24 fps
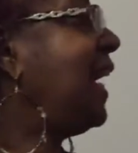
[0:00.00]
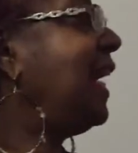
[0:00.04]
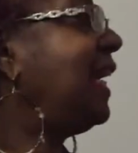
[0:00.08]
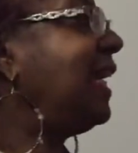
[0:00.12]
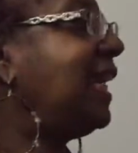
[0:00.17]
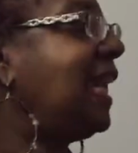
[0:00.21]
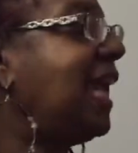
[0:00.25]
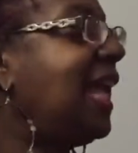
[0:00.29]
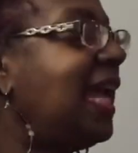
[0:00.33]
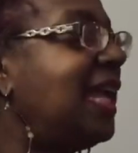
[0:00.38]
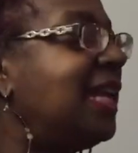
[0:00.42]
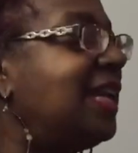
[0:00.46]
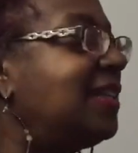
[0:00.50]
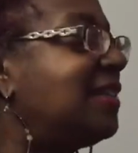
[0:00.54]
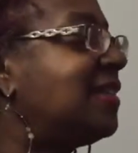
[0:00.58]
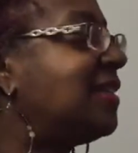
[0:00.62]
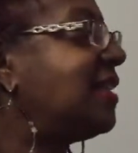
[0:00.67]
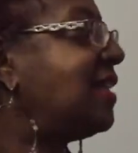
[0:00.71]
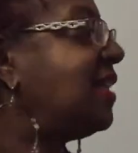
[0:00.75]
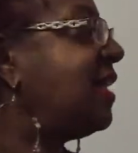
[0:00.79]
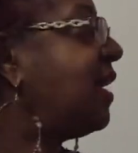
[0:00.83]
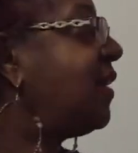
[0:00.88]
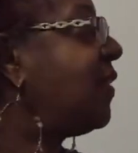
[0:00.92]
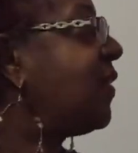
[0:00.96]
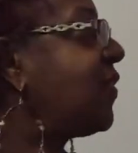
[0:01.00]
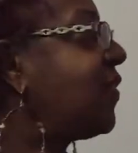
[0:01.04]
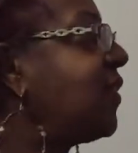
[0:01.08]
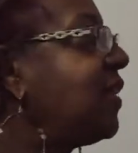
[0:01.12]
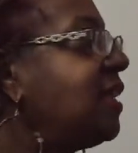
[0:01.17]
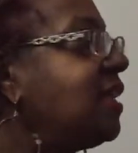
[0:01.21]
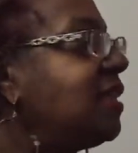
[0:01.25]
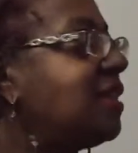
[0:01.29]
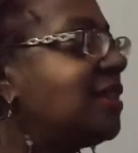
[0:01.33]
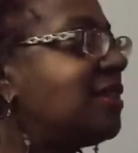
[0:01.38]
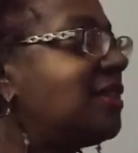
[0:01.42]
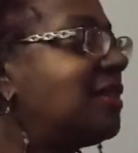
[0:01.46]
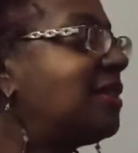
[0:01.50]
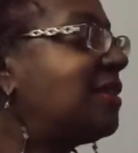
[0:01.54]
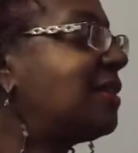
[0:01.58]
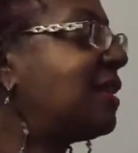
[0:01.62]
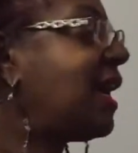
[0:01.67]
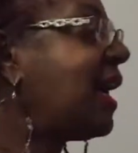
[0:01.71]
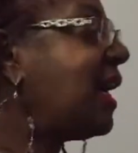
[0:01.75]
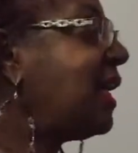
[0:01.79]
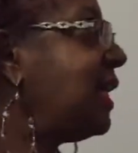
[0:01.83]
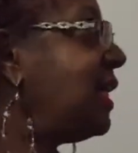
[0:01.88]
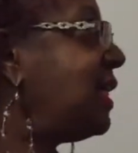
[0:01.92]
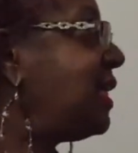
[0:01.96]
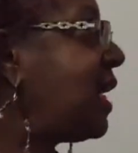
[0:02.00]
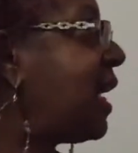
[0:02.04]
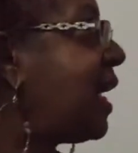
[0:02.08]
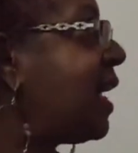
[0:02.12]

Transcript: again, this is another thing that the society